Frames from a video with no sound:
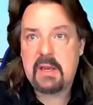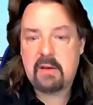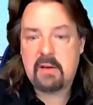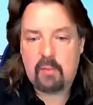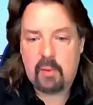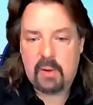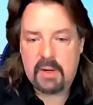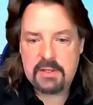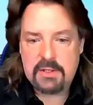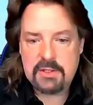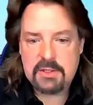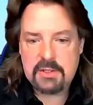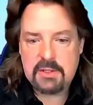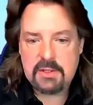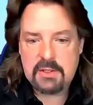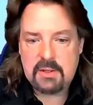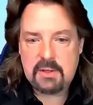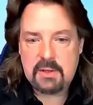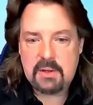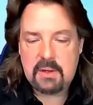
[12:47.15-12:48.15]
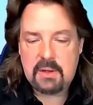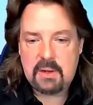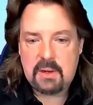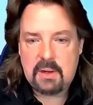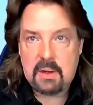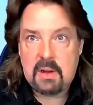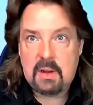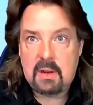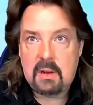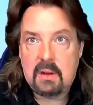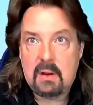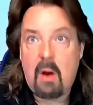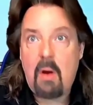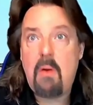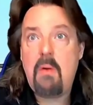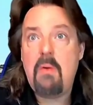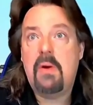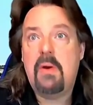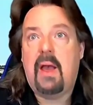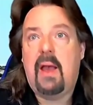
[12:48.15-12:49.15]
of which, oh,
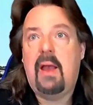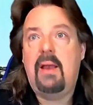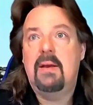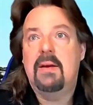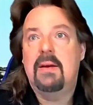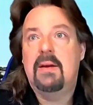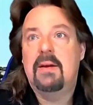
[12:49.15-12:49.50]
okay.